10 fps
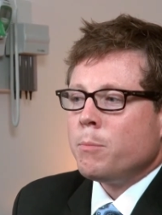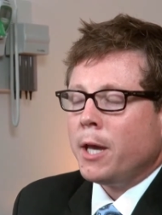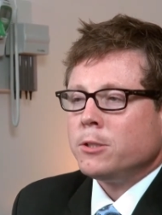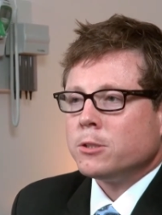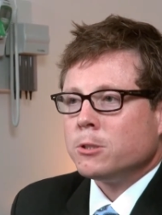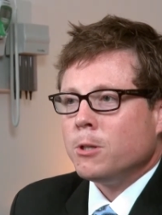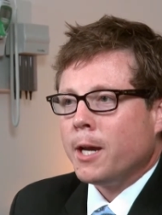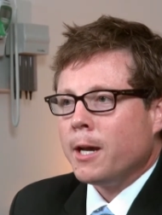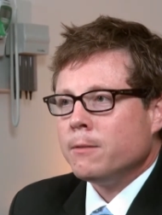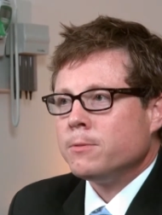patients who
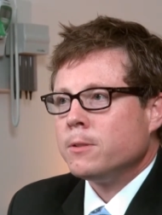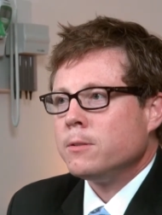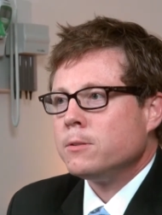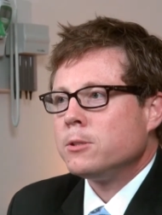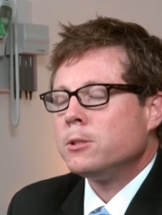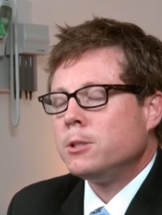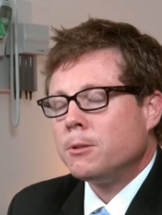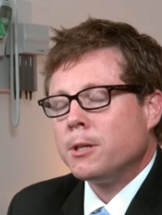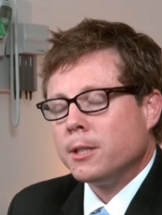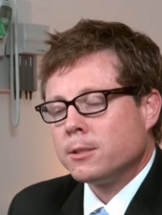have
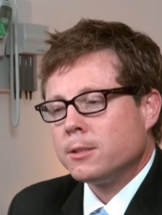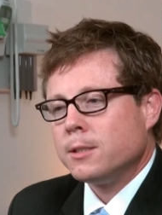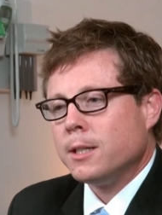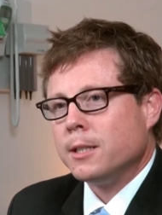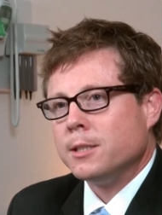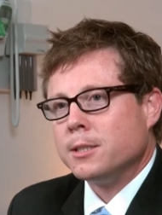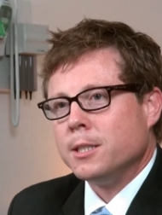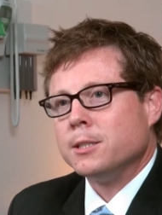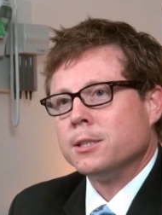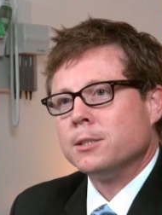serious
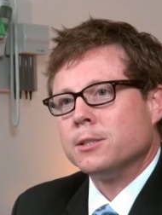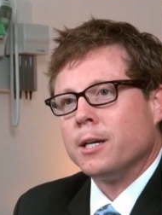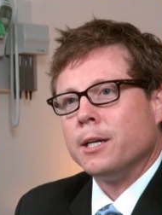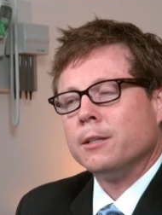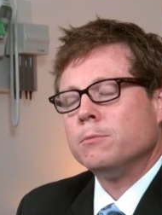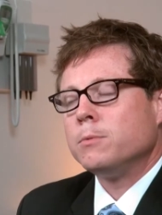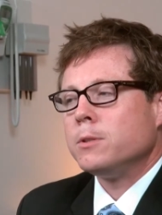diseases like